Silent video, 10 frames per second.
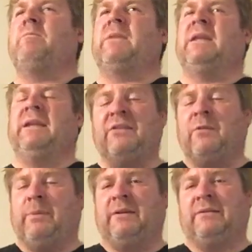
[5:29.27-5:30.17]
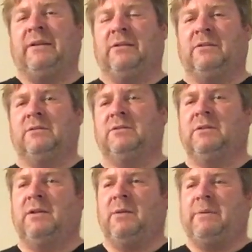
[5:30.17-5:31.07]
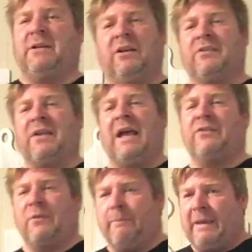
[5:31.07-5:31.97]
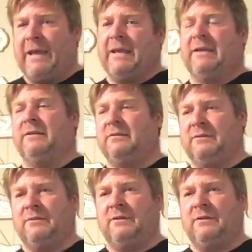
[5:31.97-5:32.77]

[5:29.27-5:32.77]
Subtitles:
It is a big deal. Because as a man,